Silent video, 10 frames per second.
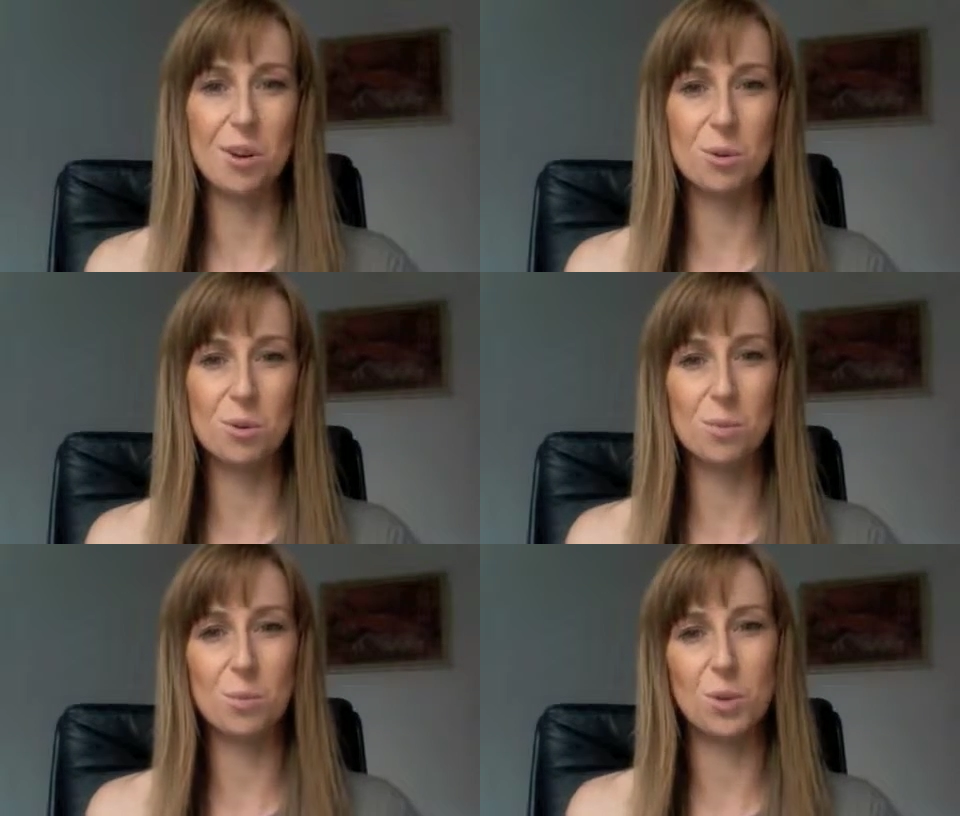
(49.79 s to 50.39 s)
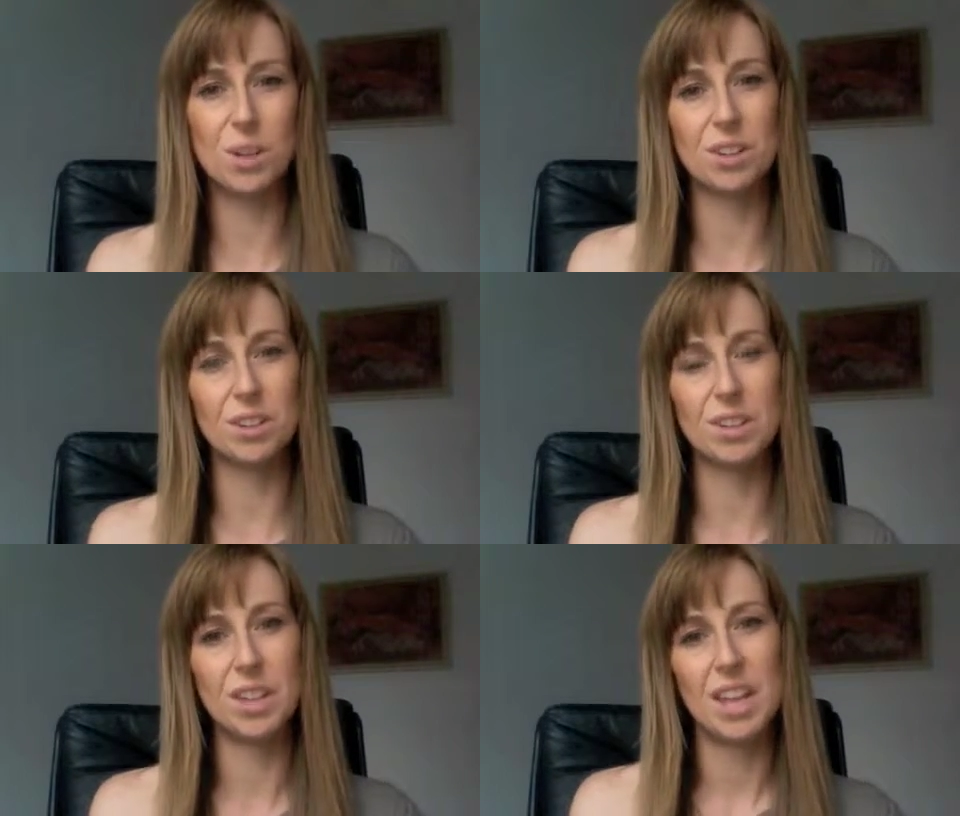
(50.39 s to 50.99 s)
hope
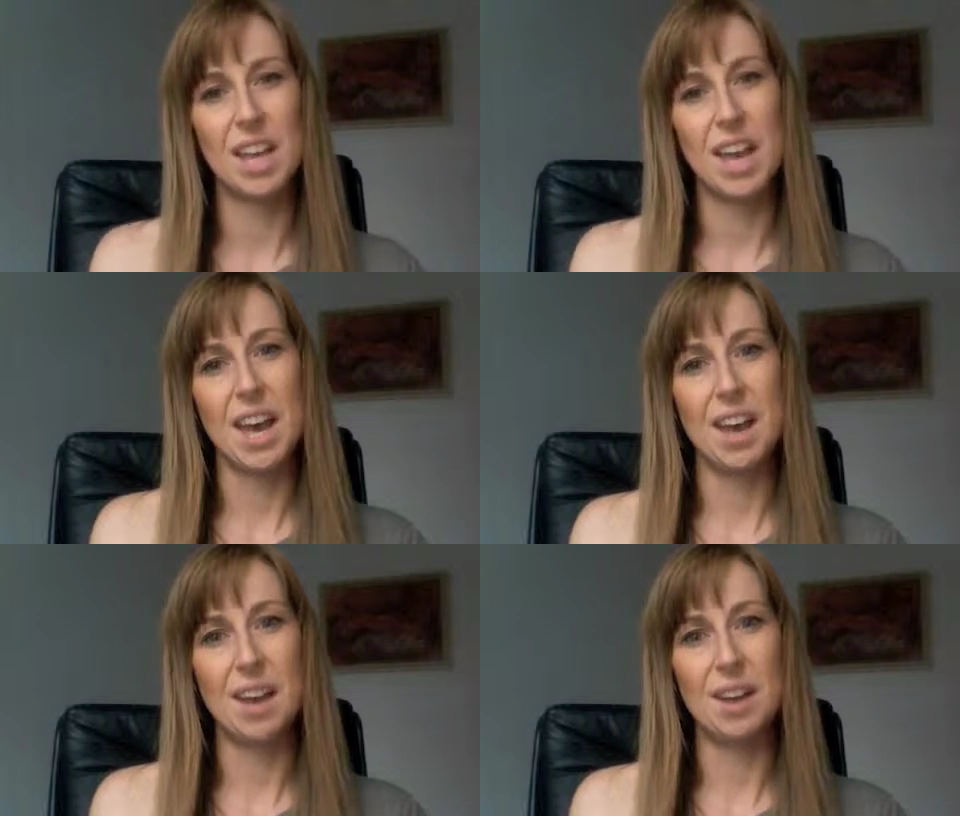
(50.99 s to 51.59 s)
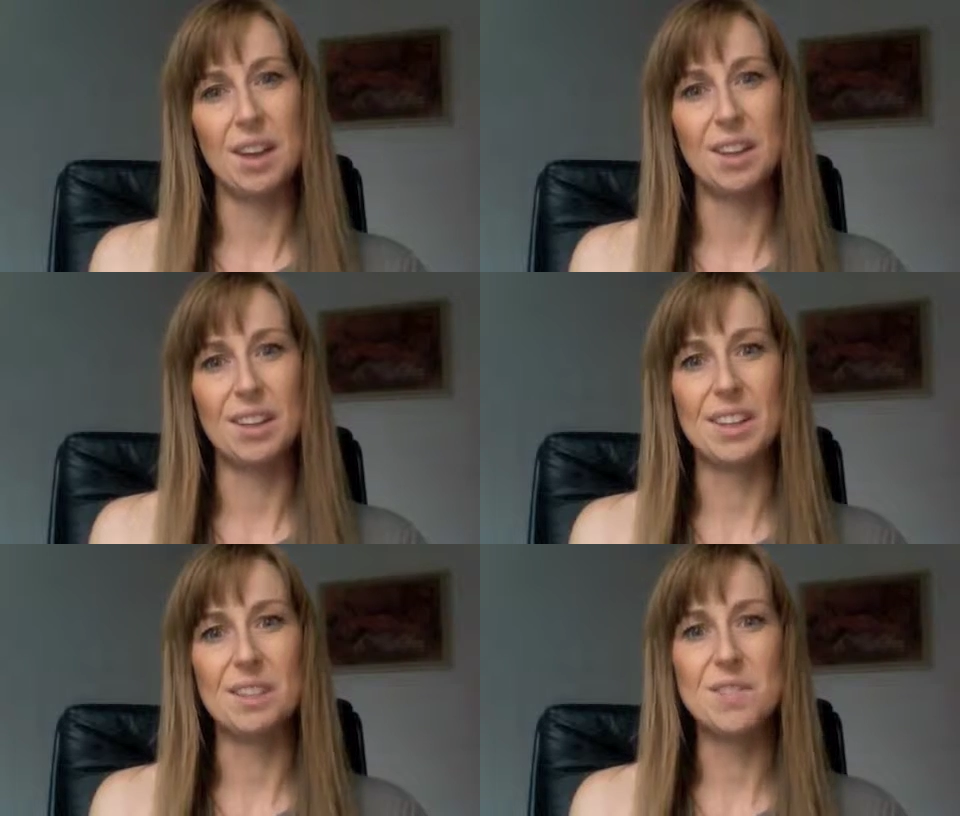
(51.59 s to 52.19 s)
will
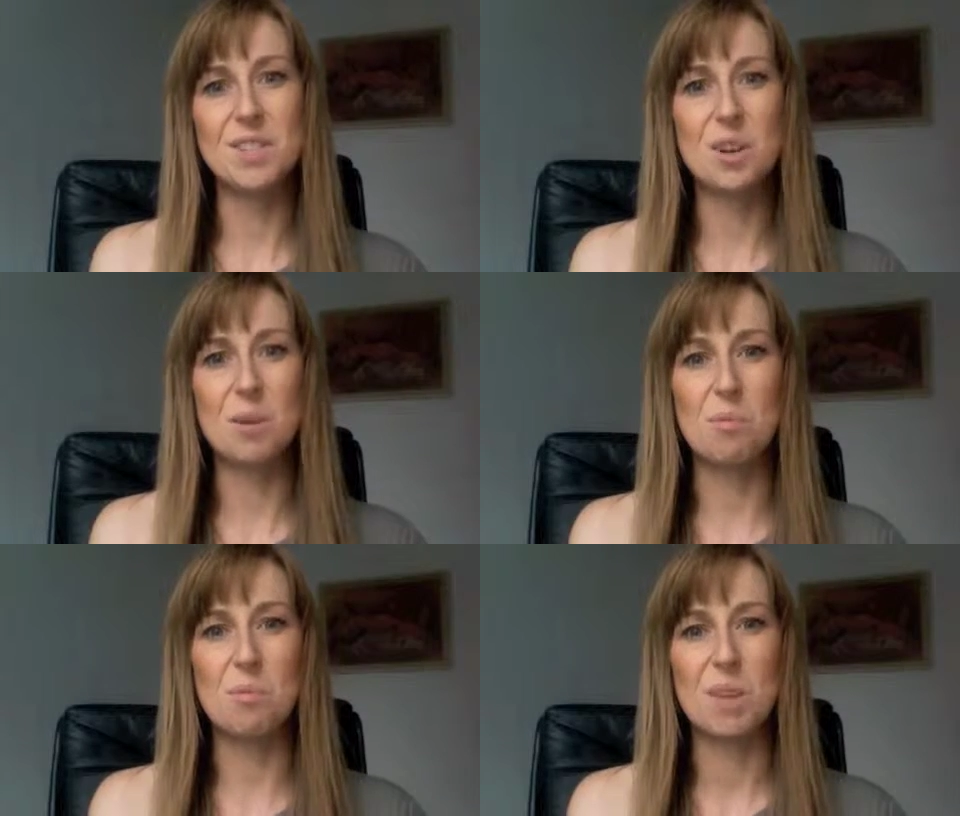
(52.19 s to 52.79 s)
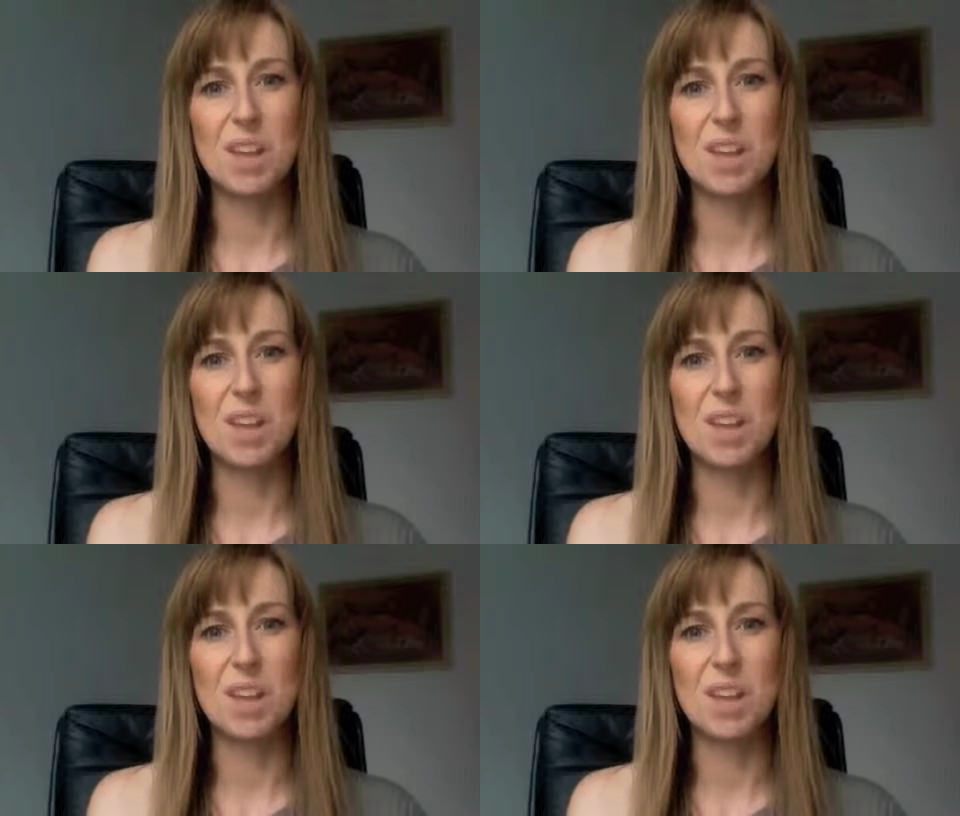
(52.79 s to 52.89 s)
give some